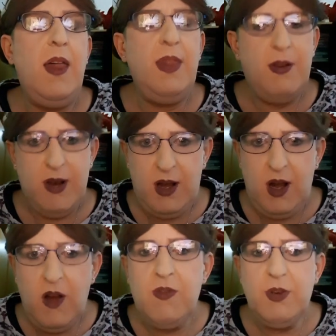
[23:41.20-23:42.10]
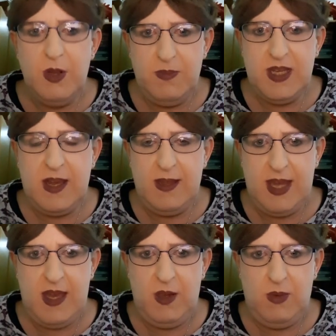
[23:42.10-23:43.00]
There are a lot of groups out
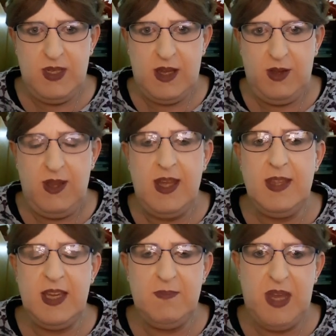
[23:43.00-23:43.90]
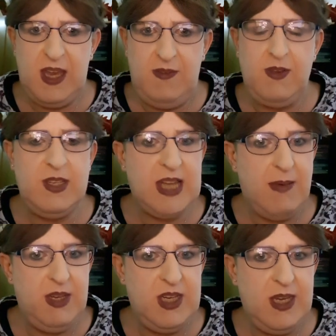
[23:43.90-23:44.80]
there who will tell you that this behaviour is
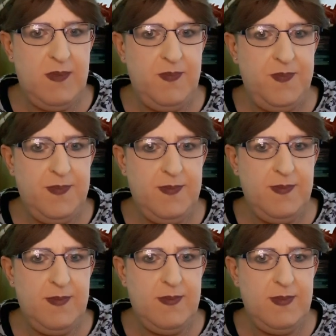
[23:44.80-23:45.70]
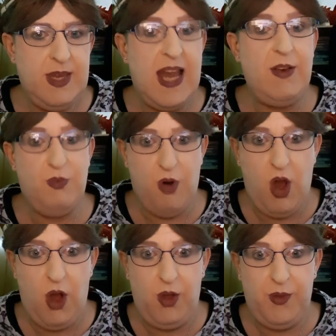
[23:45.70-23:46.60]
damaging and
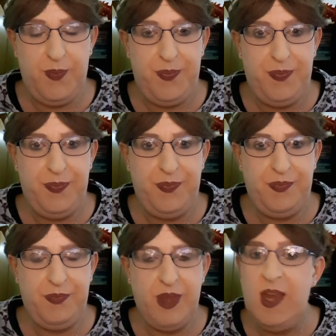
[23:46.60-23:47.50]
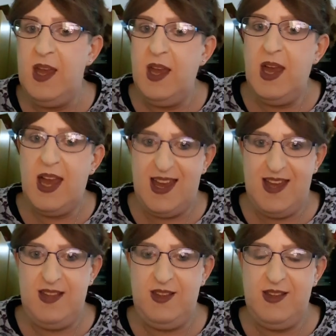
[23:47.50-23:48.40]
wrong.
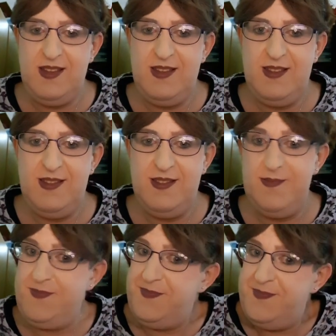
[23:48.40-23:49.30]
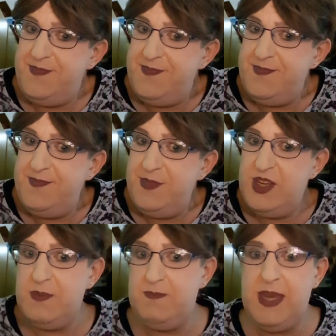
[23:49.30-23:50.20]
And
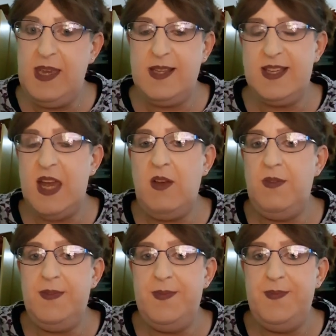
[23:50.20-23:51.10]
just be yourself.